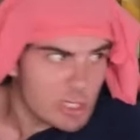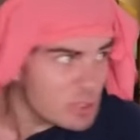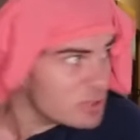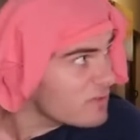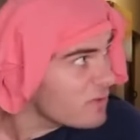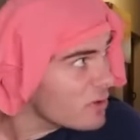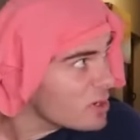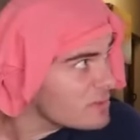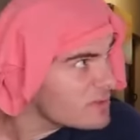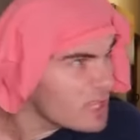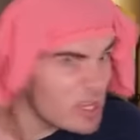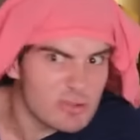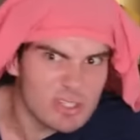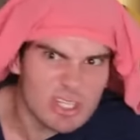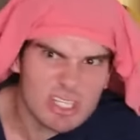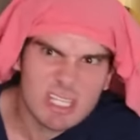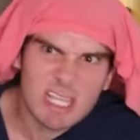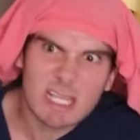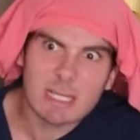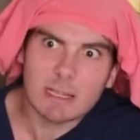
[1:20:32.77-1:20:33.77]
the volume down
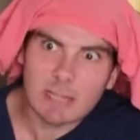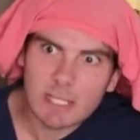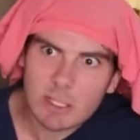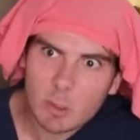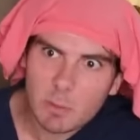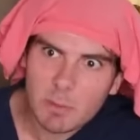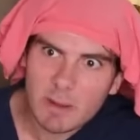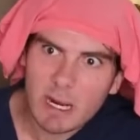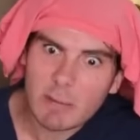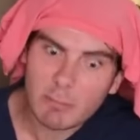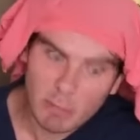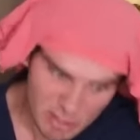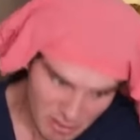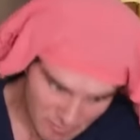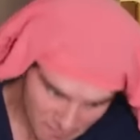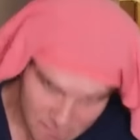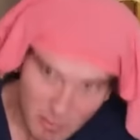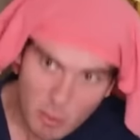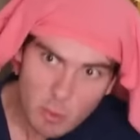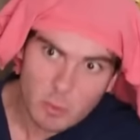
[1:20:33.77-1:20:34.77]
just a little bit? I'm on
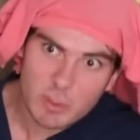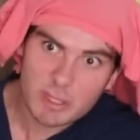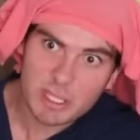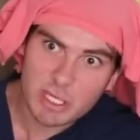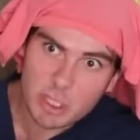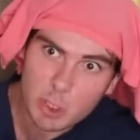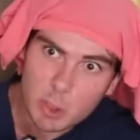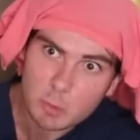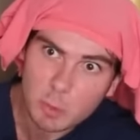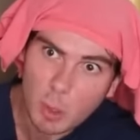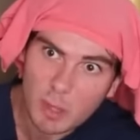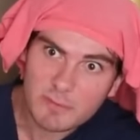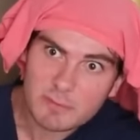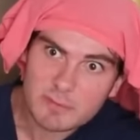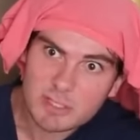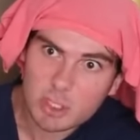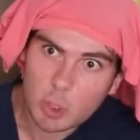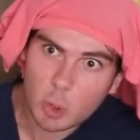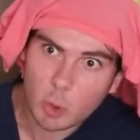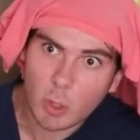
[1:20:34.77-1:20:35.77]
the phone with a cute boy
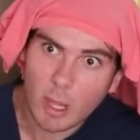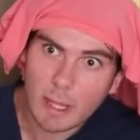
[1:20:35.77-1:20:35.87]
from school.